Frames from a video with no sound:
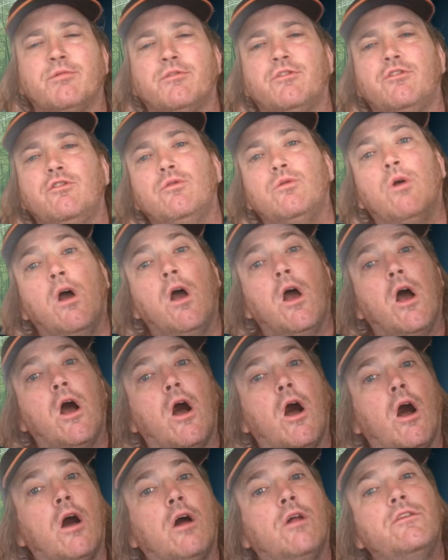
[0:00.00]
with you
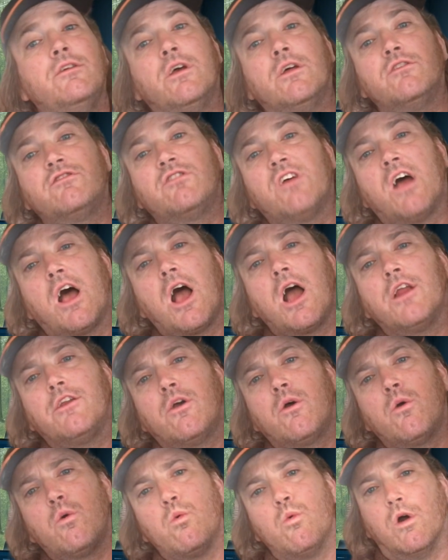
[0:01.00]
on the other side.
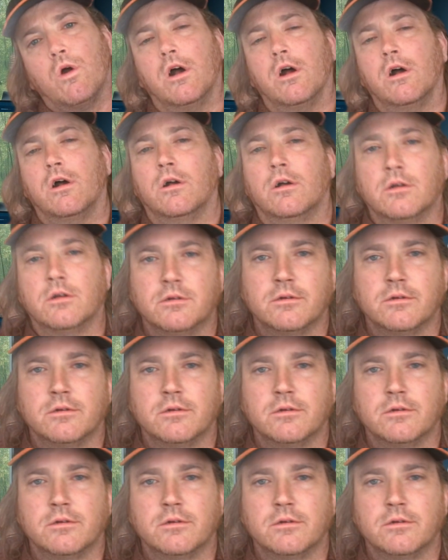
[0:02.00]
Yo. Uh.